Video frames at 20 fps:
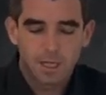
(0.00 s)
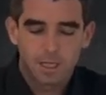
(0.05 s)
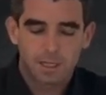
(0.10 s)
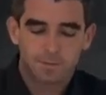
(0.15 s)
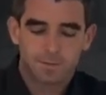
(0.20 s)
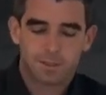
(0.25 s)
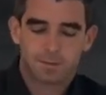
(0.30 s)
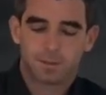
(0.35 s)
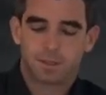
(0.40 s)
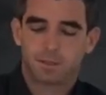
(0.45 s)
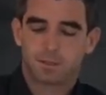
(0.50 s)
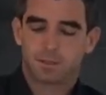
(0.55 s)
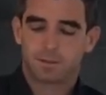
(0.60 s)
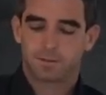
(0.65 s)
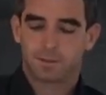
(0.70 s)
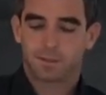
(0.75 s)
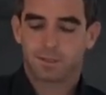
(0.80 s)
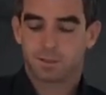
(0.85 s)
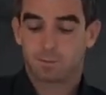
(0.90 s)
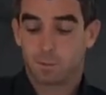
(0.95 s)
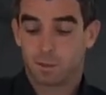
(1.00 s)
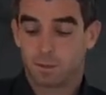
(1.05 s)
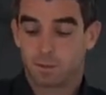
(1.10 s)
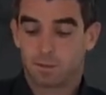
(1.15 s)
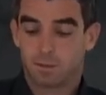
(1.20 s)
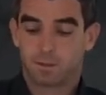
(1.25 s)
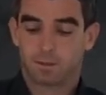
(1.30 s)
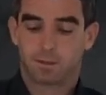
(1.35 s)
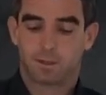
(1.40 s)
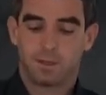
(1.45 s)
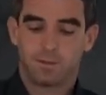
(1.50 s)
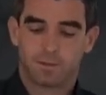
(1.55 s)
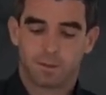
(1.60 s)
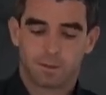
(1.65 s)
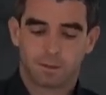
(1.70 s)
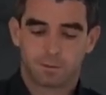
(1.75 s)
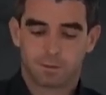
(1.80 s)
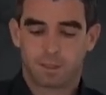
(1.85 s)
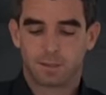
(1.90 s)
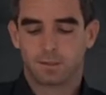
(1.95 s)
leaves a relatively small, even
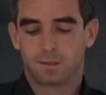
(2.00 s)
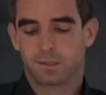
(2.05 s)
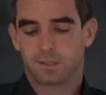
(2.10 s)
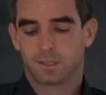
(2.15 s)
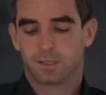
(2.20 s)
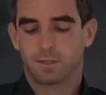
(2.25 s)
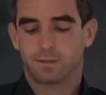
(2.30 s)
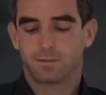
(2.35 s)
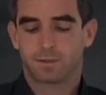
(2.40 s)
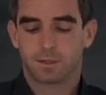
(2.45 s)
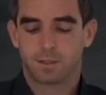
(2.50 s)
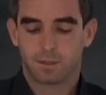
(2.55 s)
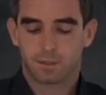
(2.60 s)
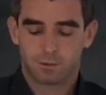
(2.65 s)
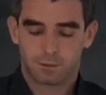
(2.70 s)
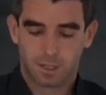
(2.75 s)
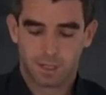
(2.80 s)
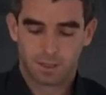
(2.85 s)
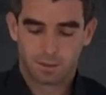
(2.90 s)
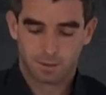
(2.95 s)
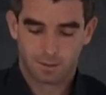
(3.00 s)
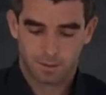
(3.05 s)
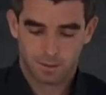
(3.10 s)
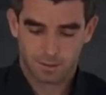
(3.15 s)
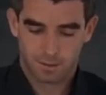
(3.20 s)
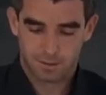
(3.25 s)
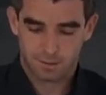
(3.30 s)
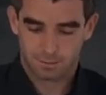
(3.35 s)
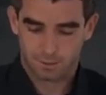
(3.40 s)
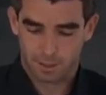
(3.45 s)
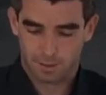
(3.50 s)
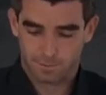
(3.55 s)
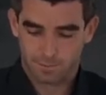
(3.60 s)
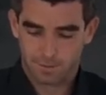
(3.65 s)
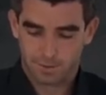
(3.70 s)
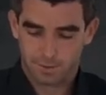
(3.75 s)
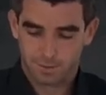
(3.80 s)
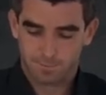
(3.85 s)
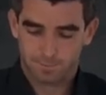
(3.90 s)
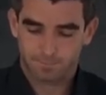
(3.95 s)
though not insignificant, track in these
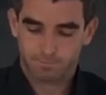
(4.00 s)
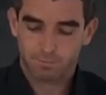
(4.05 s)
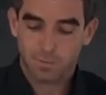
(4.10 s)
graphs.